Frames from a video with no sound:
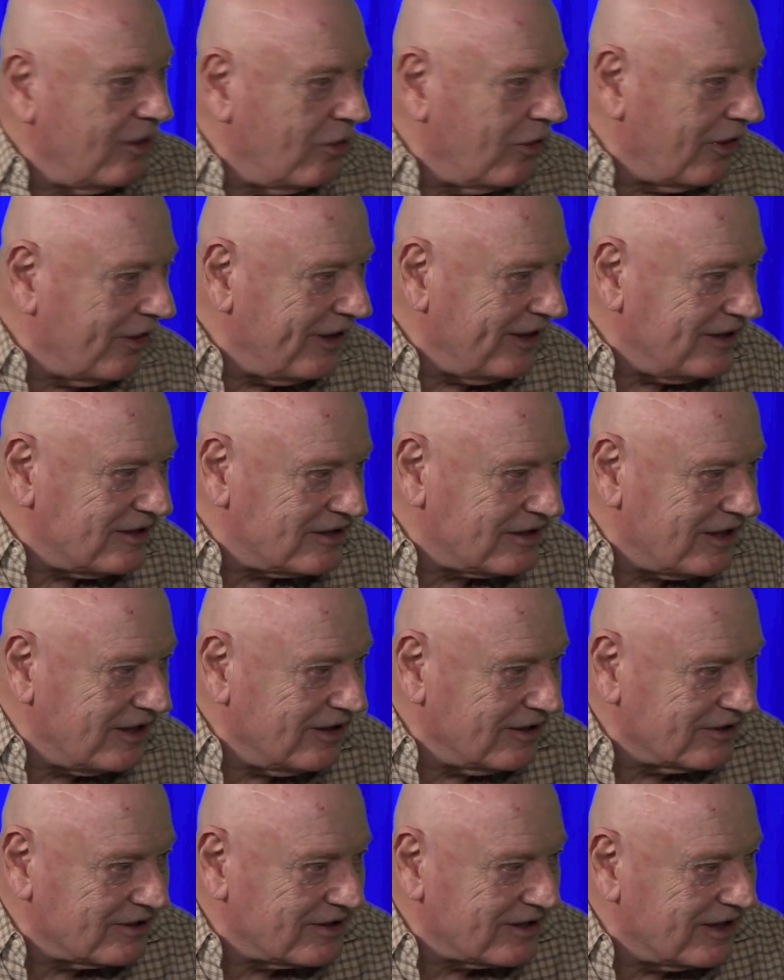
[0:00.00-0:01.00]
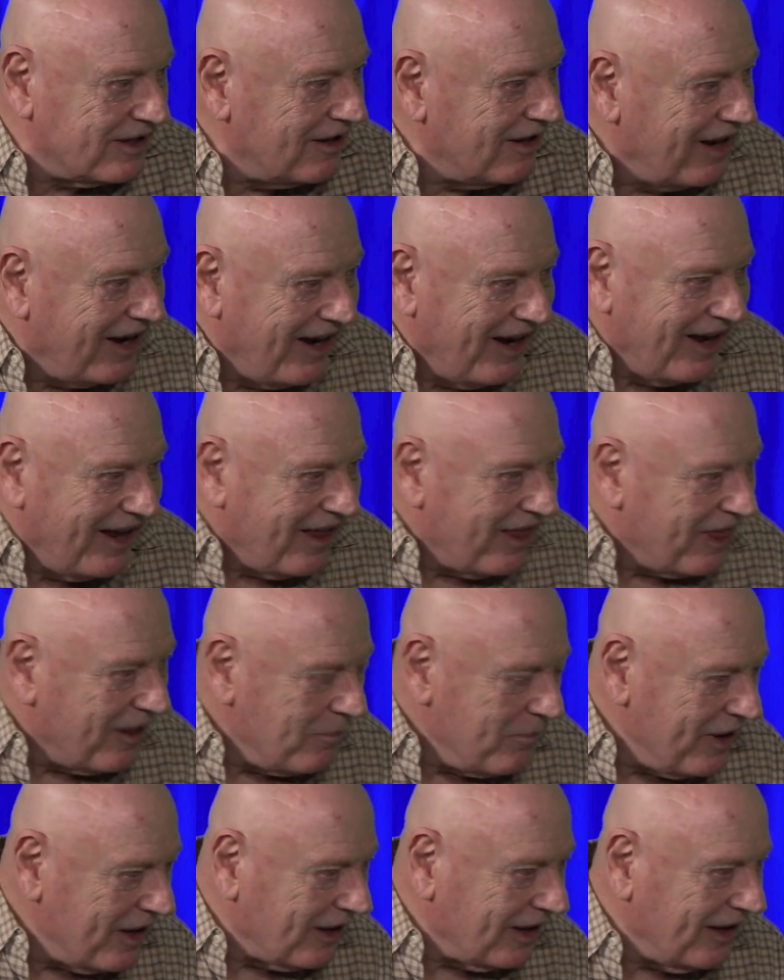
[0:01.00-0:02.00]
all these deals in the
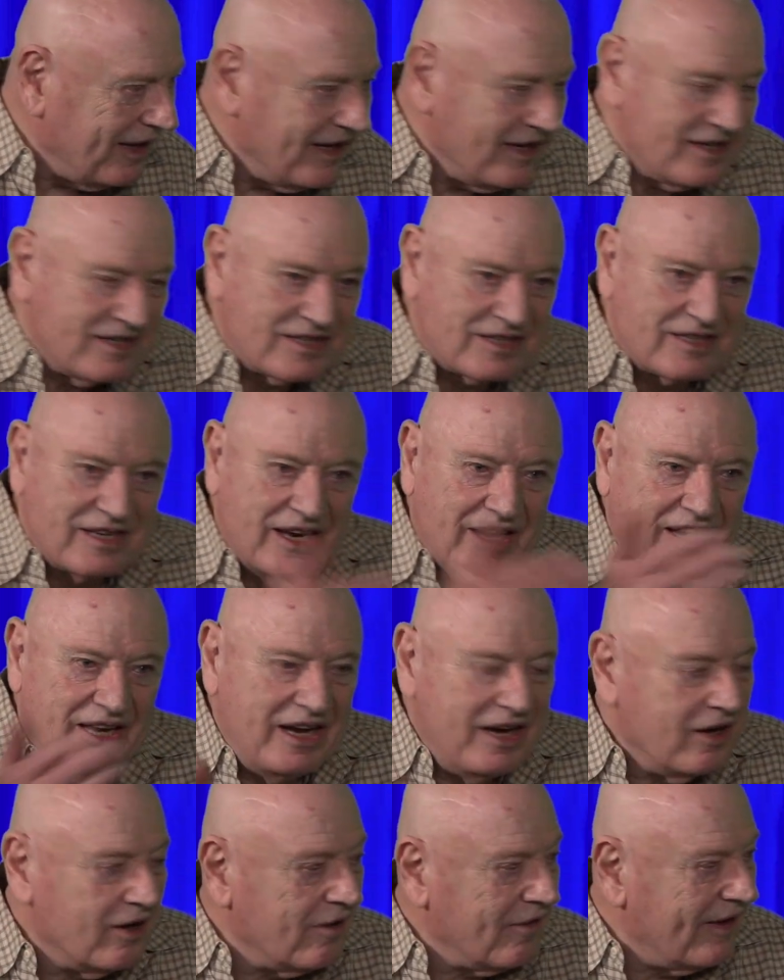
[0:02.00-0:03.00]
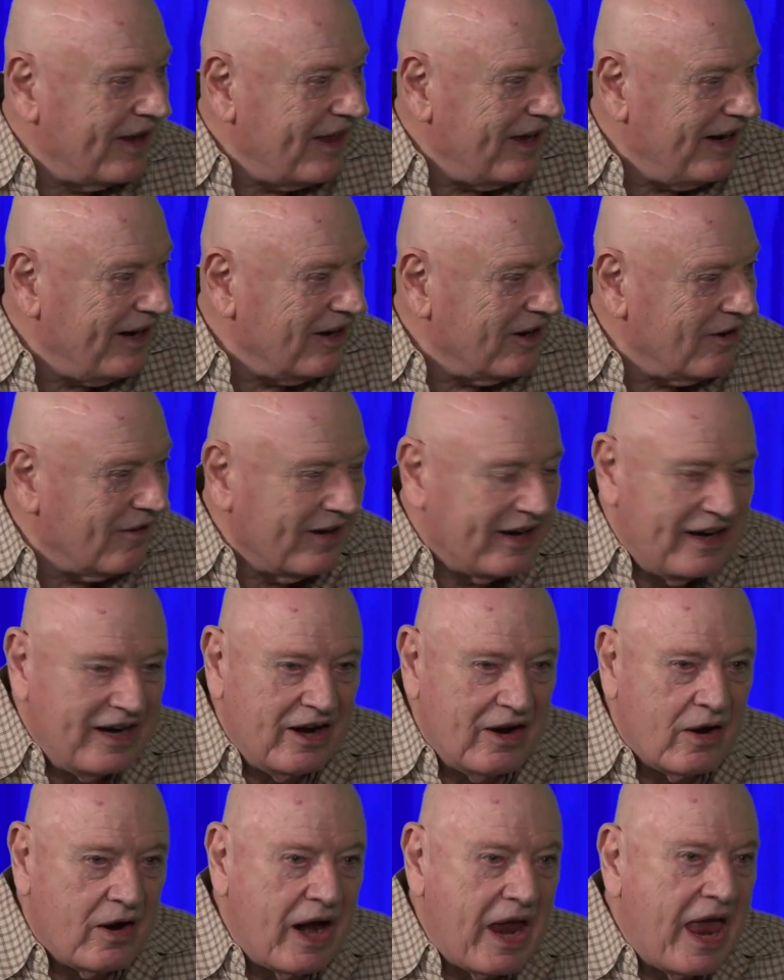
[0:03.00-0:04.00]
Middle East and here and here and
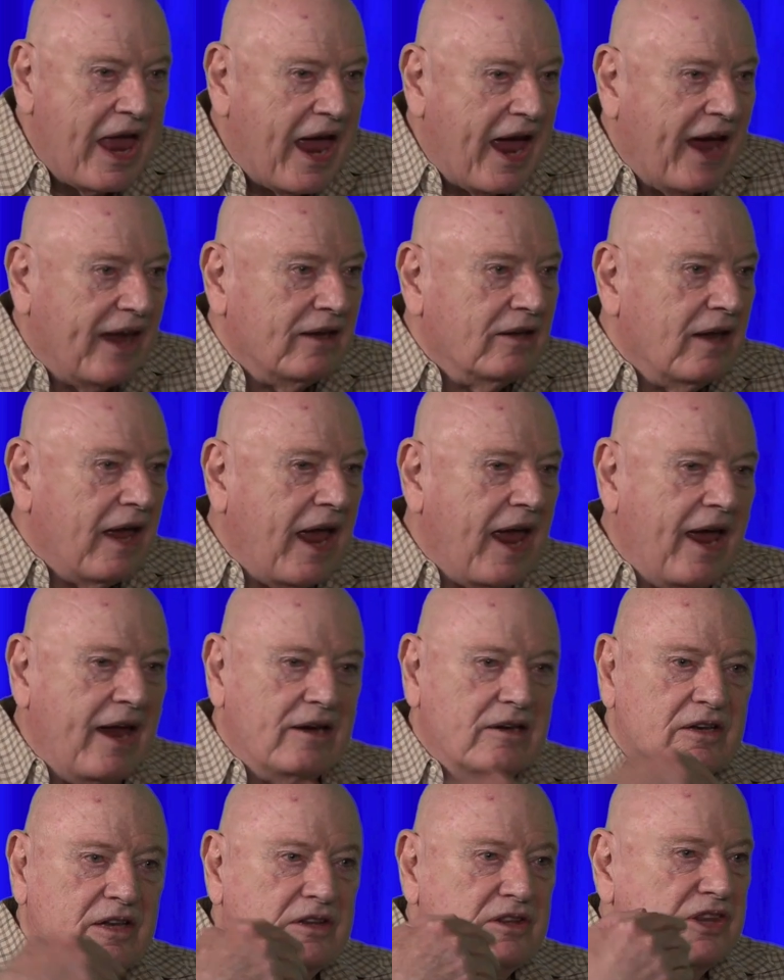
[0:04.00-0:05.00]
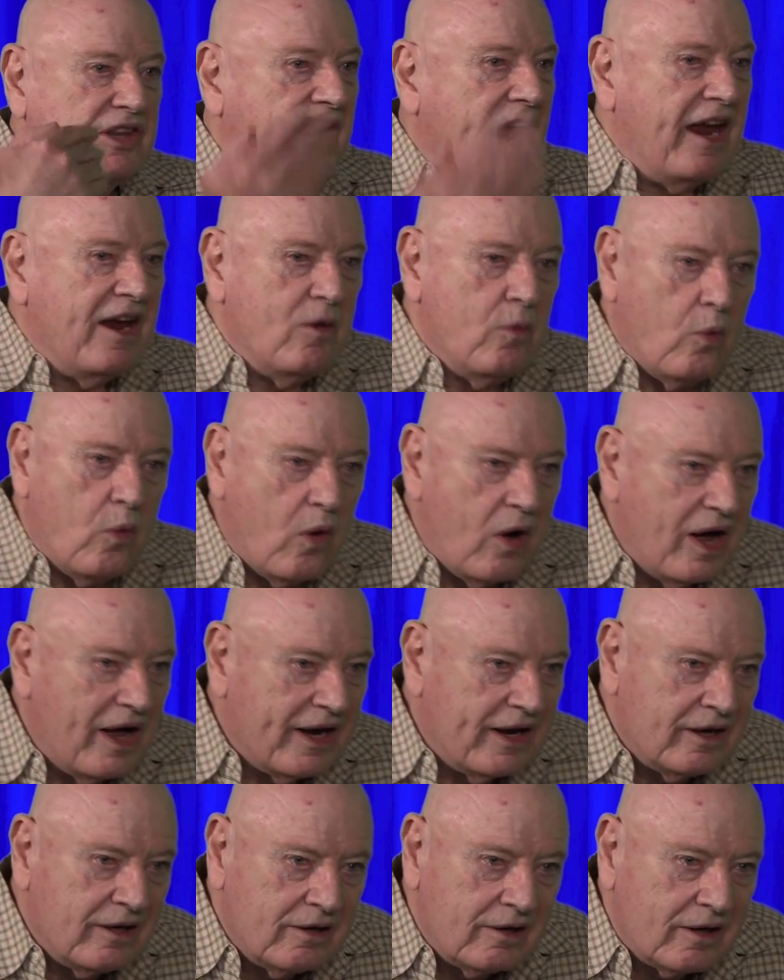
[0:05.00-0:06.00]
here. And day
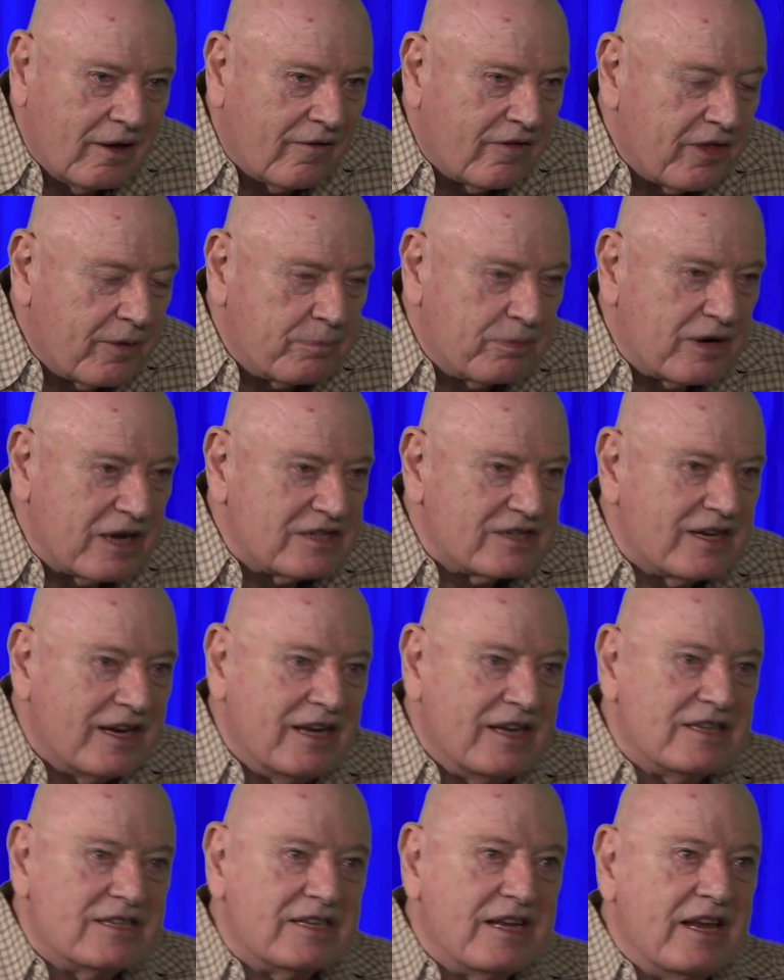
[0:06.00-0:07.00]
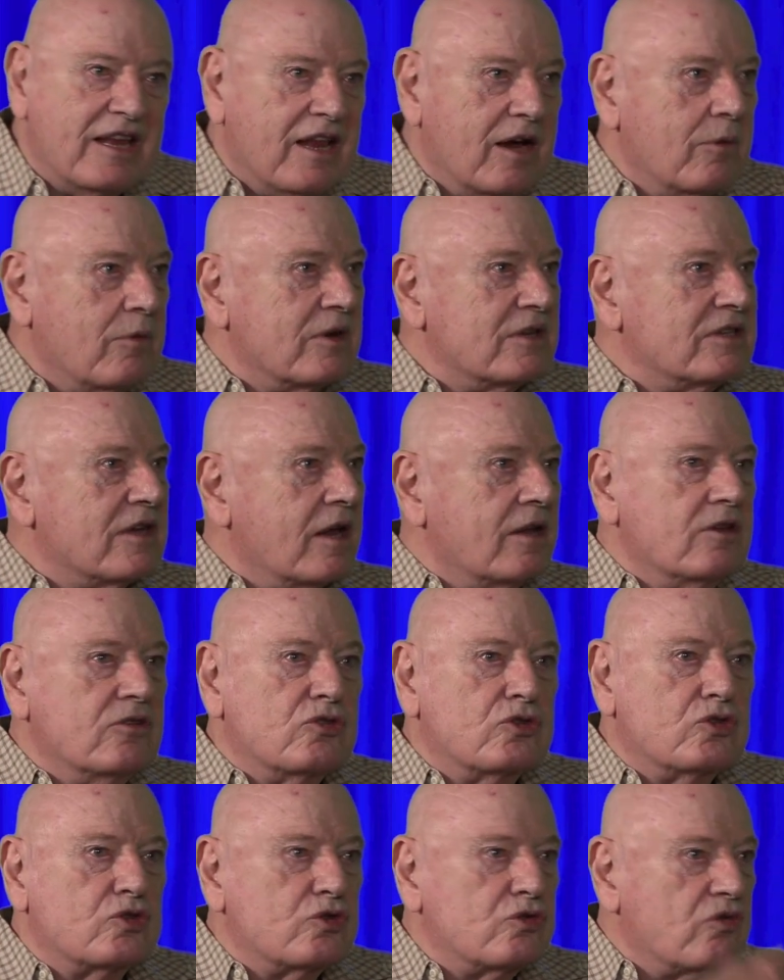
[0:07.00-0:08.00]
one of the presidency, there was a
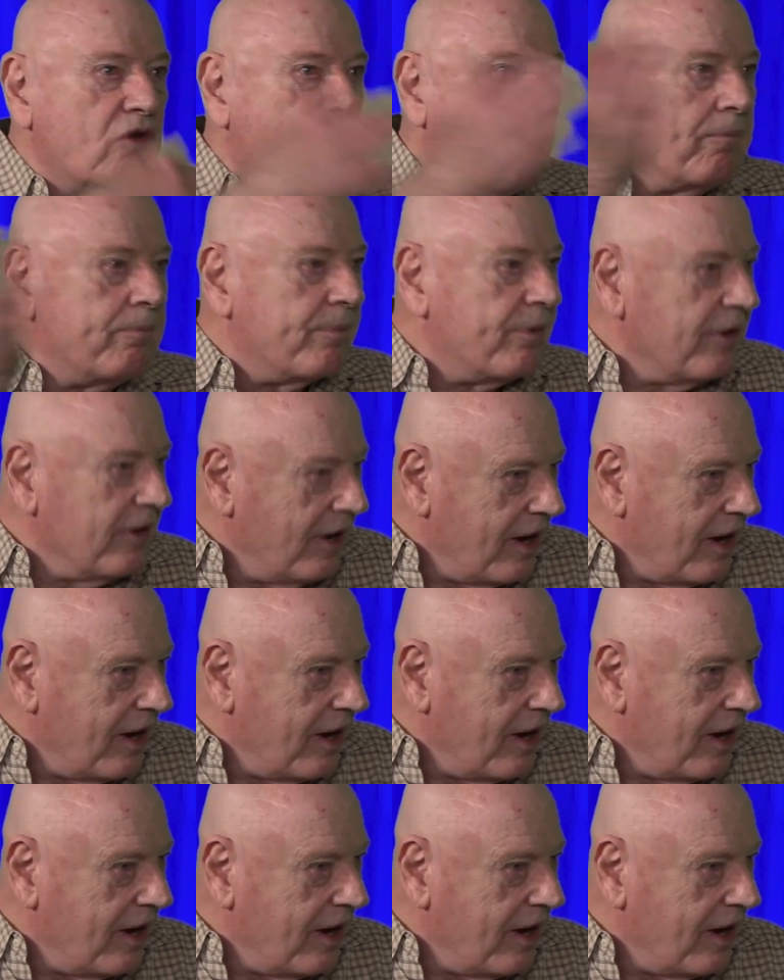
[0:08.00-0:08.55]
Trump